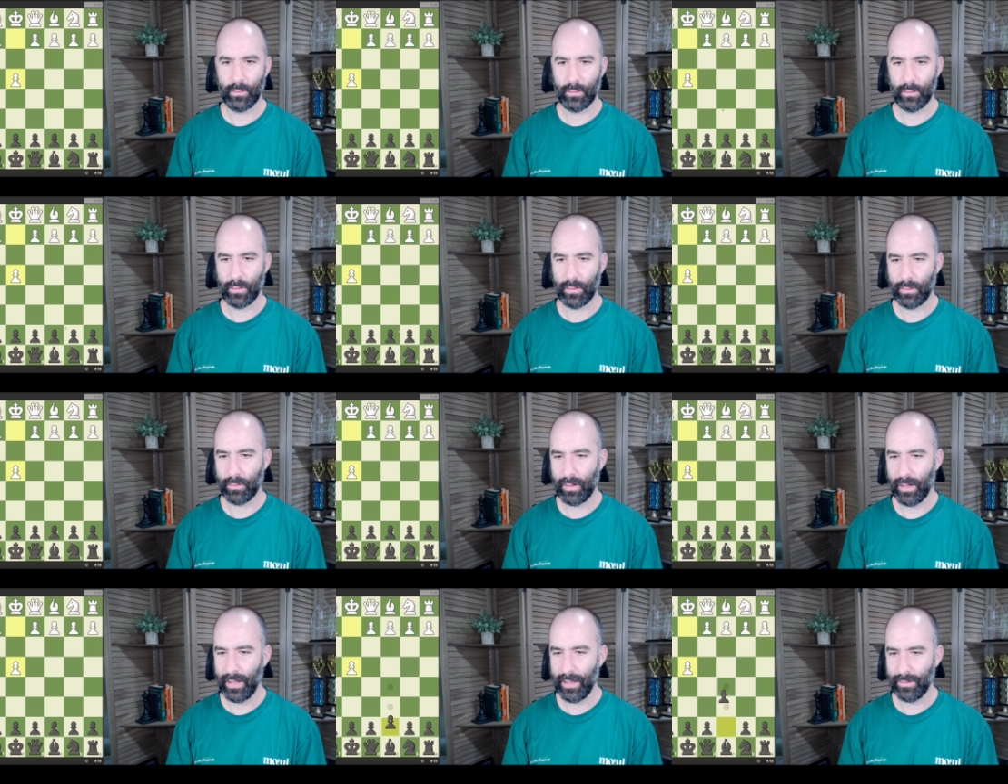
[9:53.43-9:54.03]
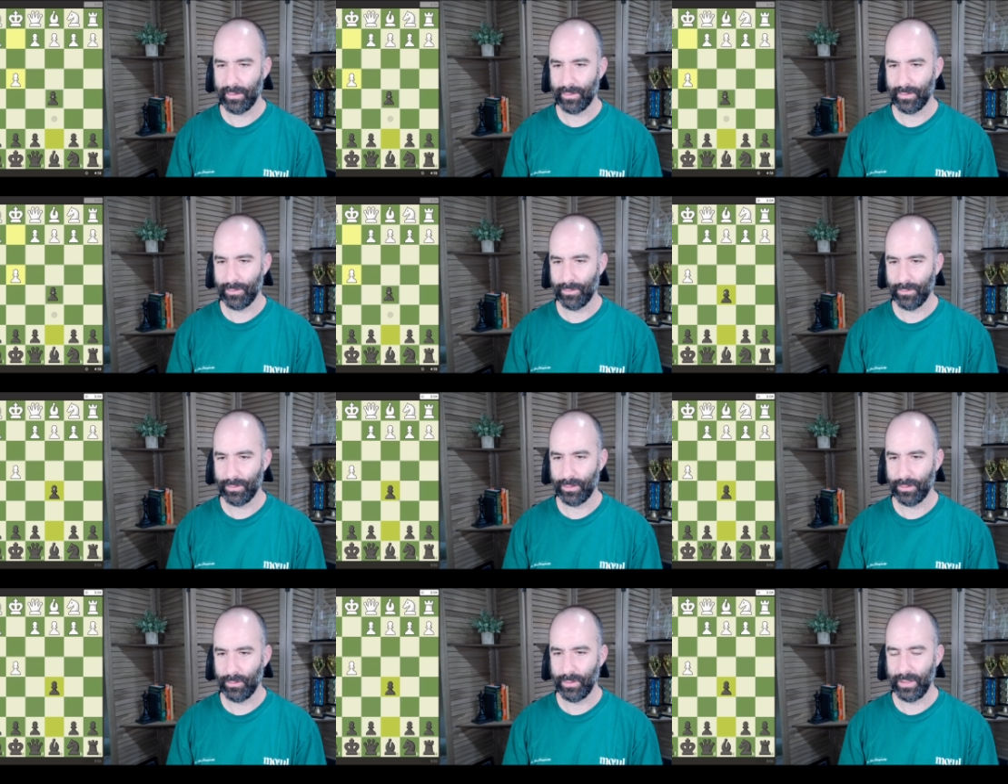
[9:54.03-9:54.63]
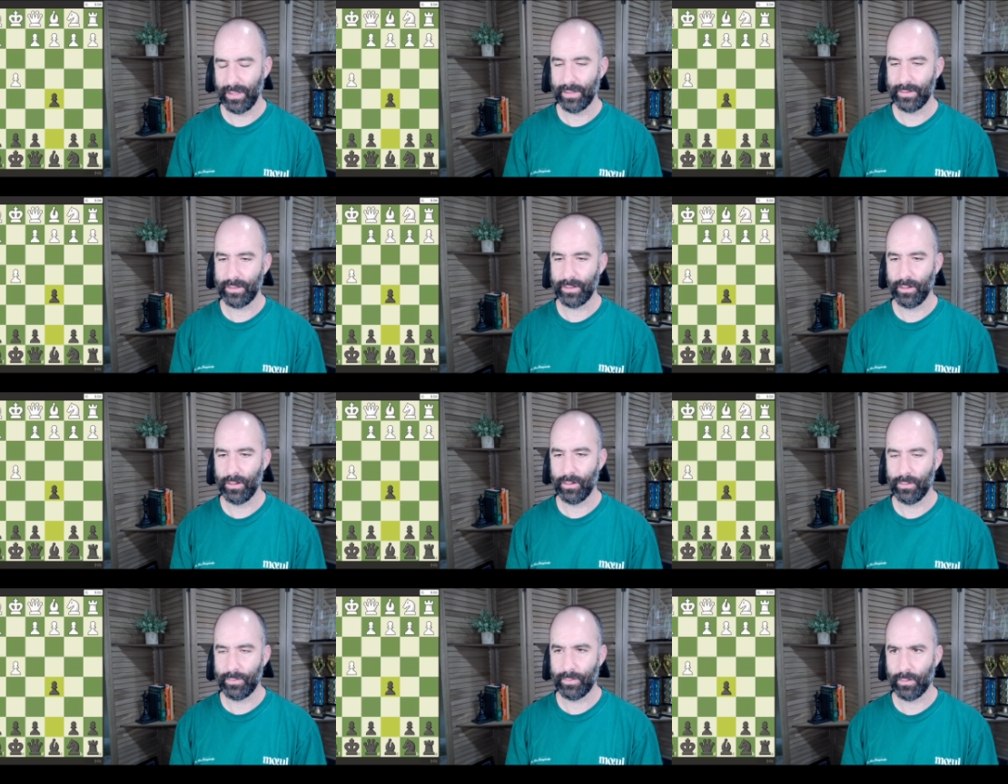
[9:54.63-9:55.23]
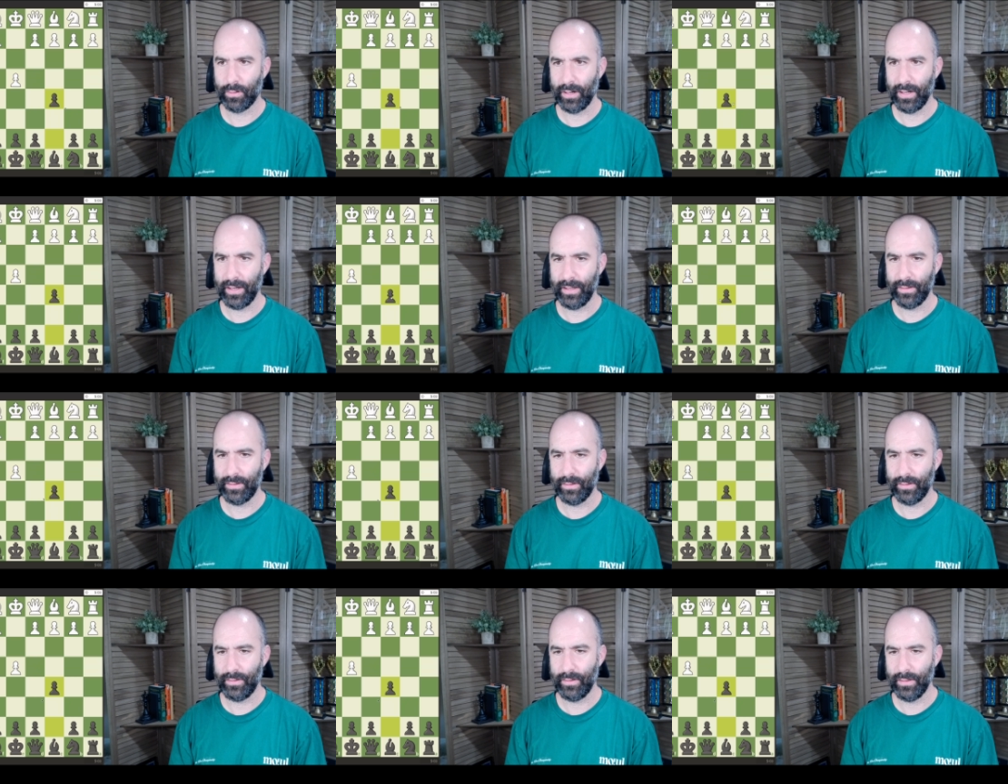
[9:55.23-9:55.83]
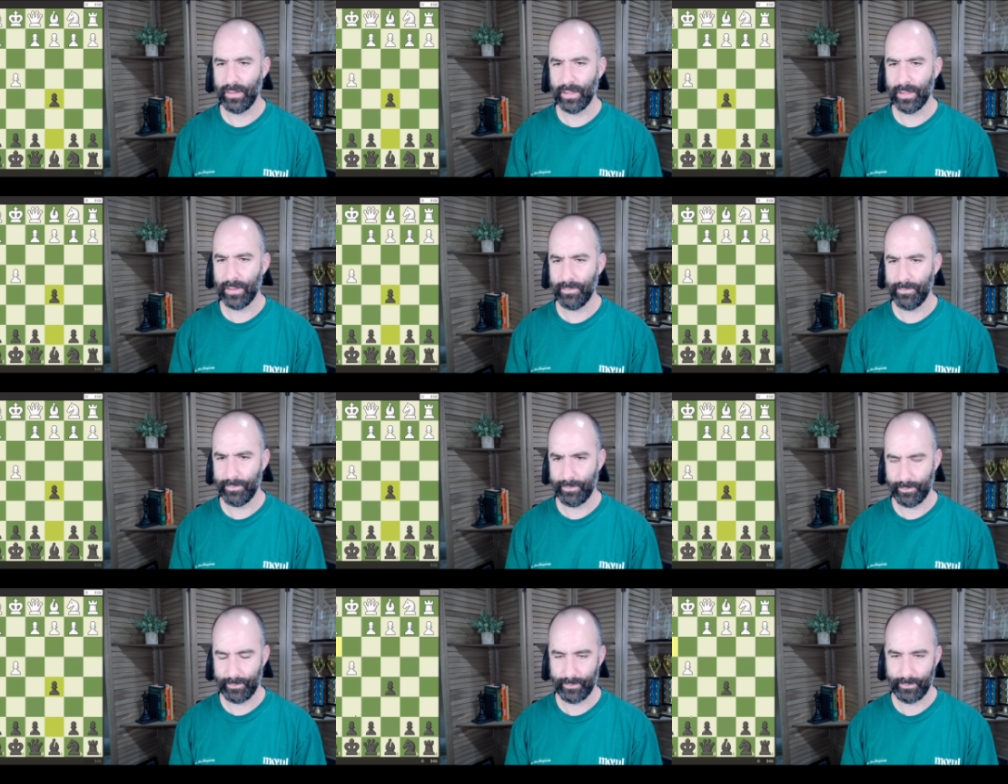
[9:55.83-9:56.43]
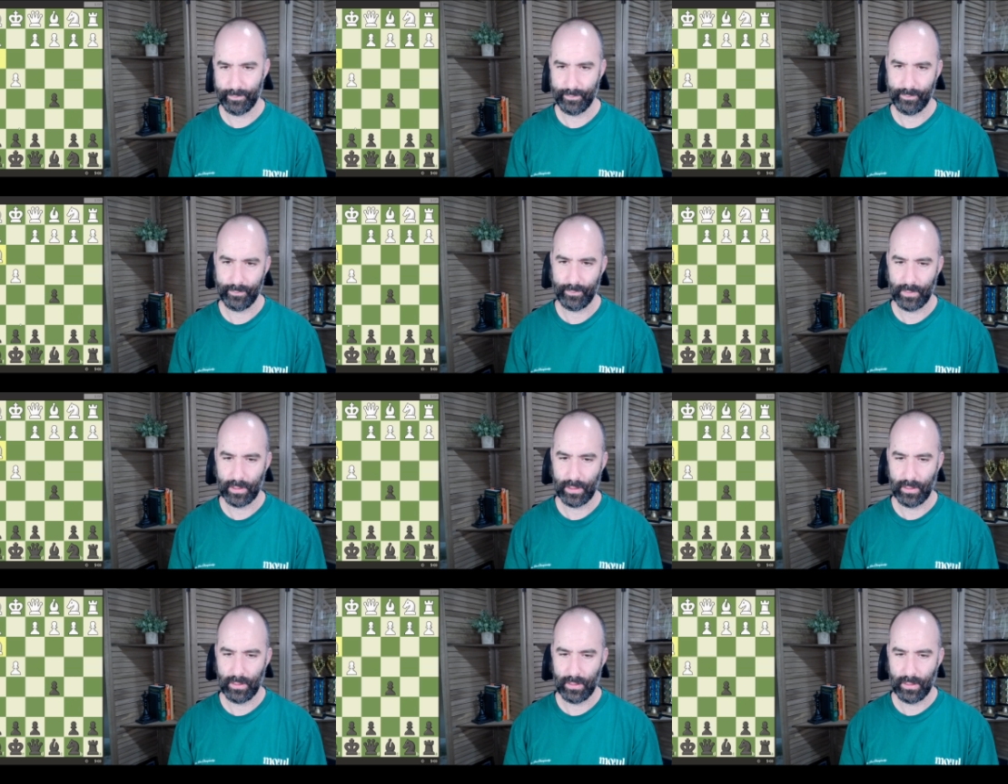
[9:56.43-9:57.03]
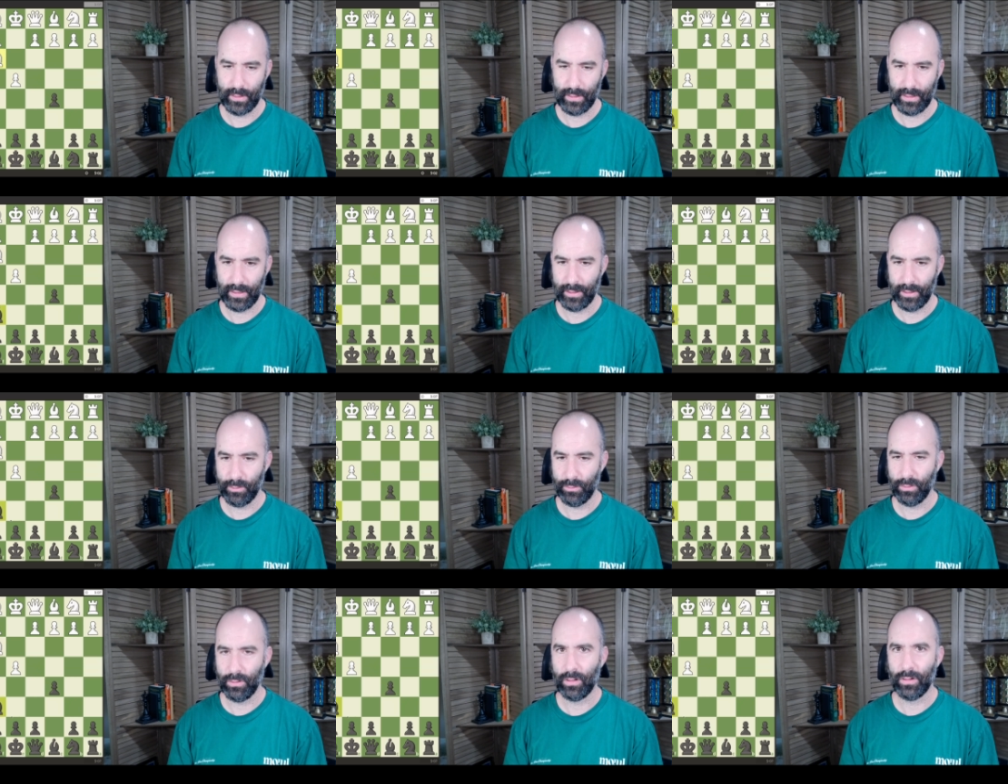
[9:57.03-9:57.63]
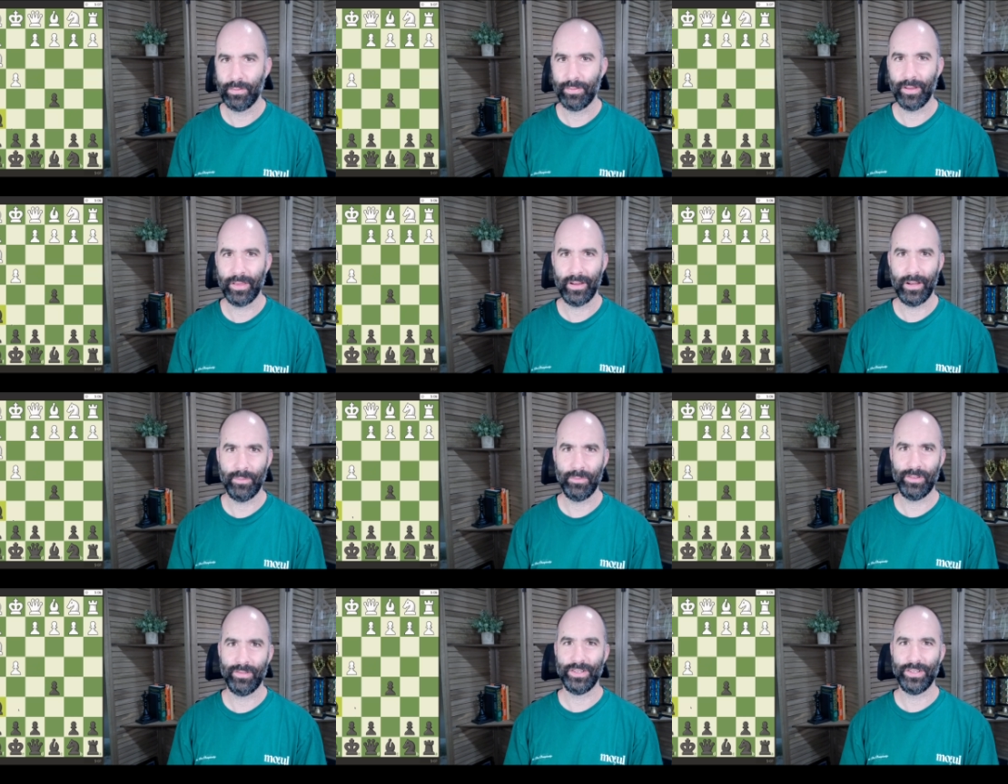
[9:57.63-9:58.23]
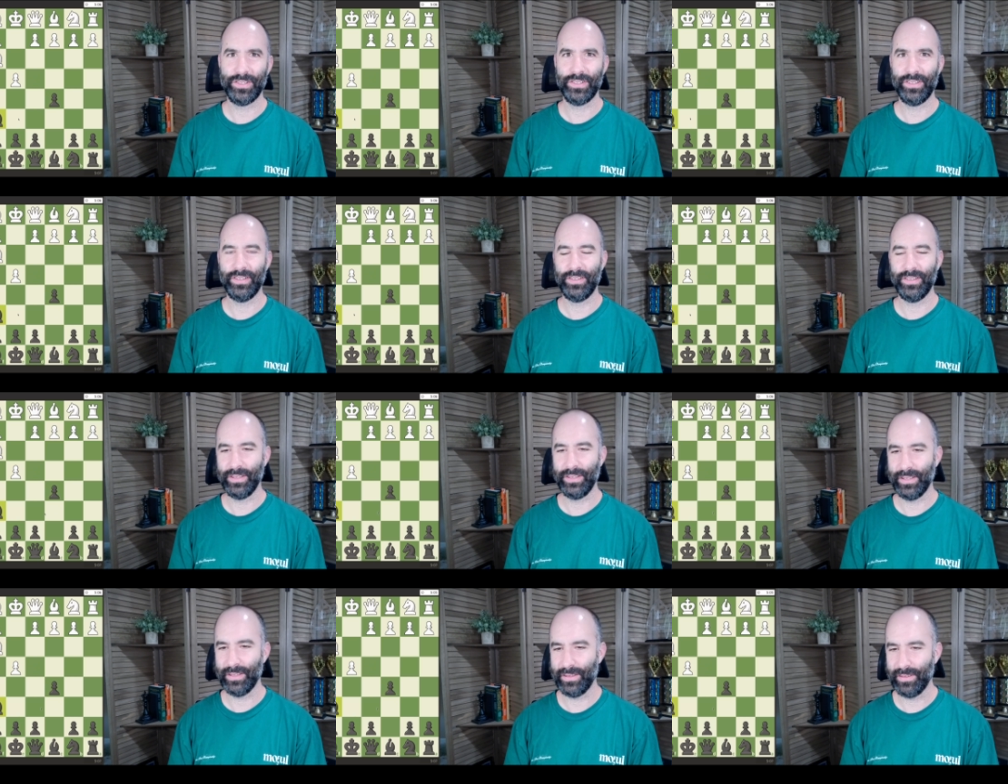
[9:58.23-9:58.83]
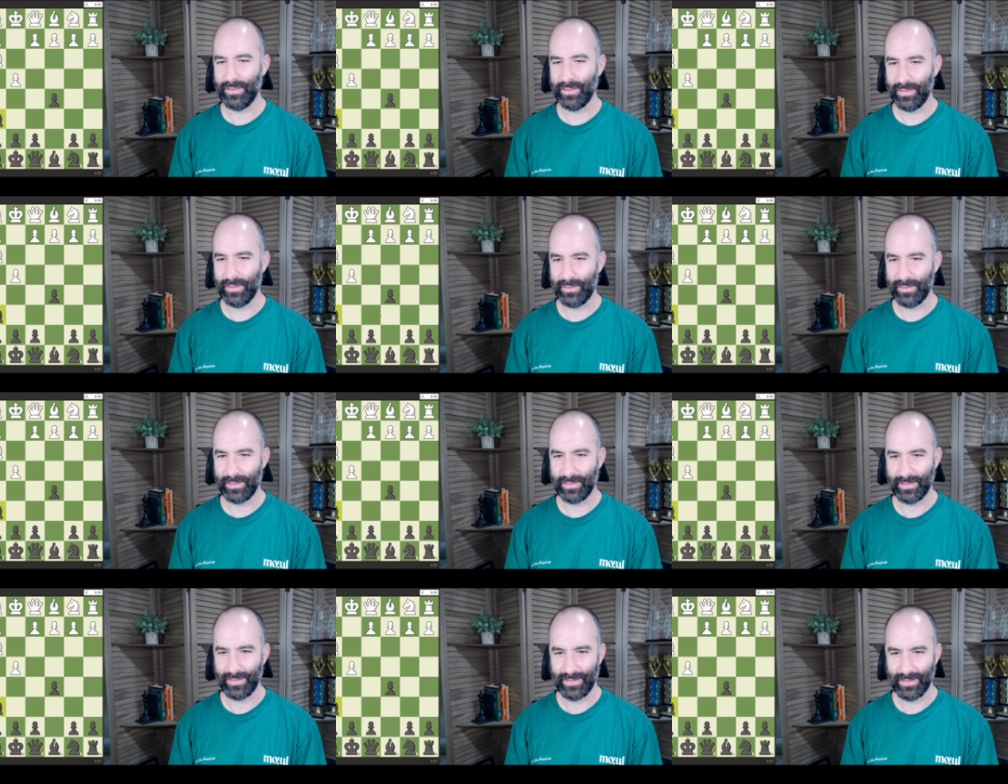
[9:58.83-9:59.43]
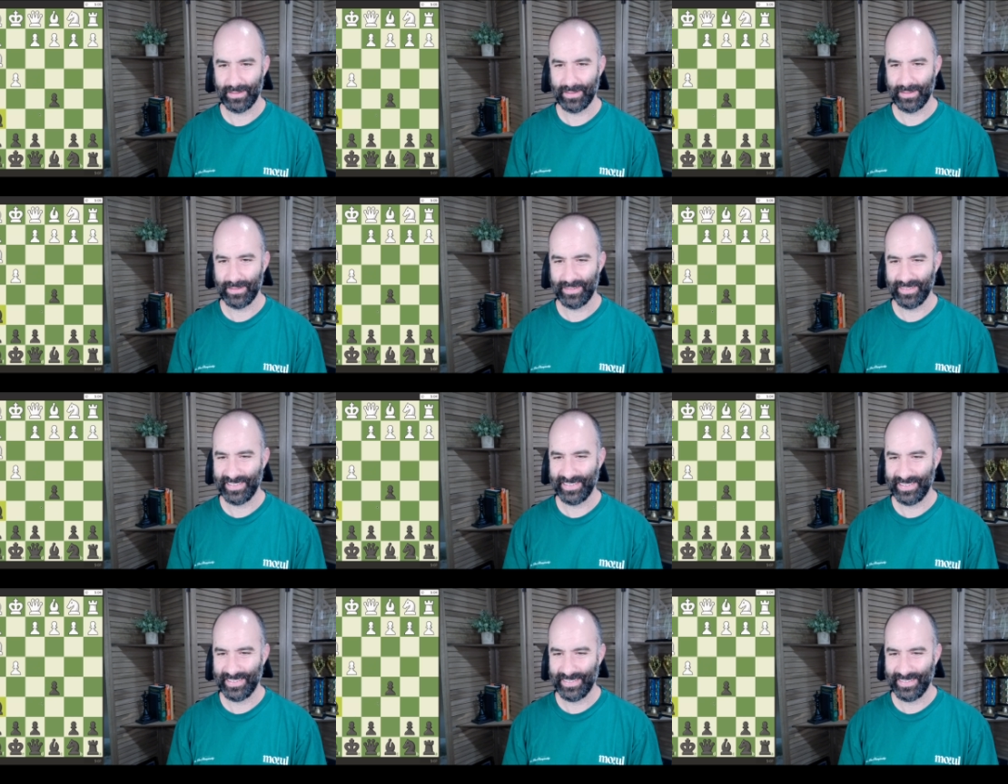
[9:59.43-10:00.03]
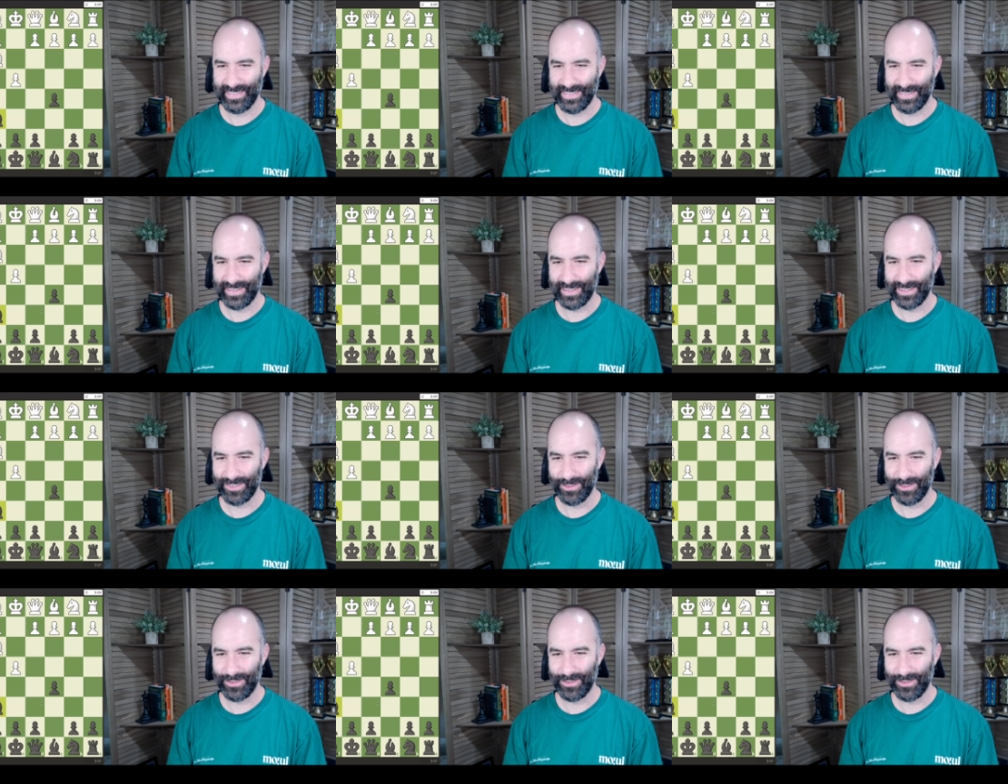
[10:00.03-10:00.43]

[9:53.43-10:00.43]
Okay, so we get to go for a Sicilian, and we'll go for the Nimzowitsch Sicilian since that's the